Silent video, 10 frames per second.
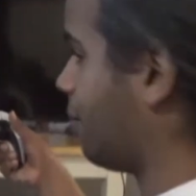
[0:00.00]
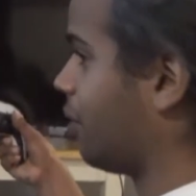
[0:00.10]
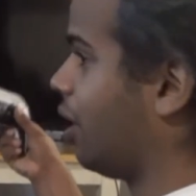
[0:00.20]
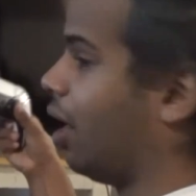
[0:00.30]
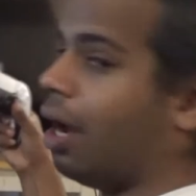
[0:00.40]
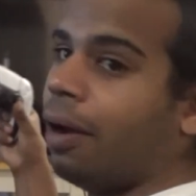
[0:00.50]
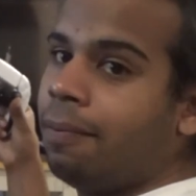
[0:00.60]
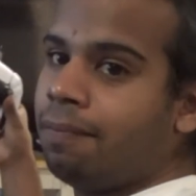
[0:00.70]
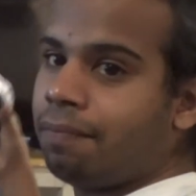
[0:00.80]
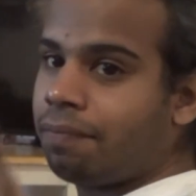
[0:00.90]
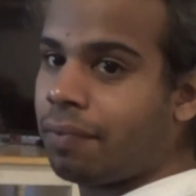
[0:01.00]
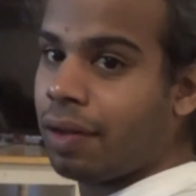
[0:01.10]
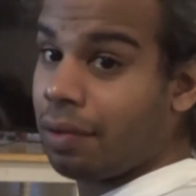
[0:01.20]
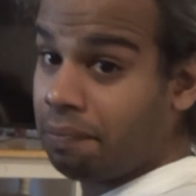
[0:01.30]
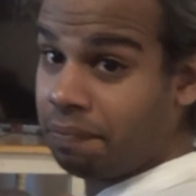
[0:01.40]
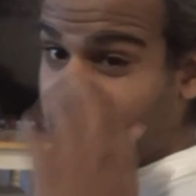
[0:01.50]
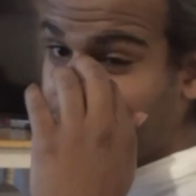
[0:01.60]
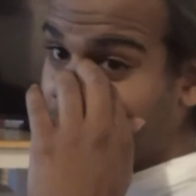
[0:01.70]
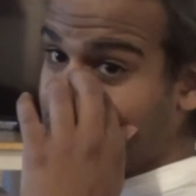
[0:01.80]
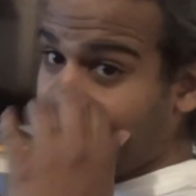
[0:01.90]
I'm gonna
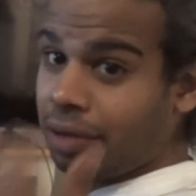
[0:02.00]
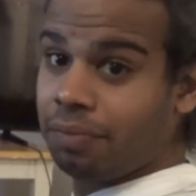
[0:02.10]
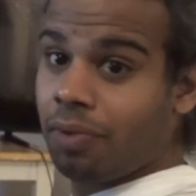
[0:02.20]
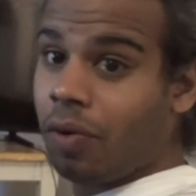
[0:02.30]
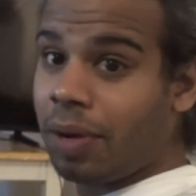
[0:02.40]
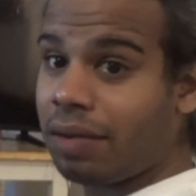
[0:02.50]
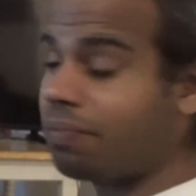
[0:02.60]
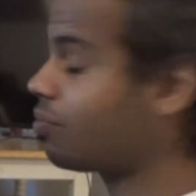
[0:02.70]
see the opening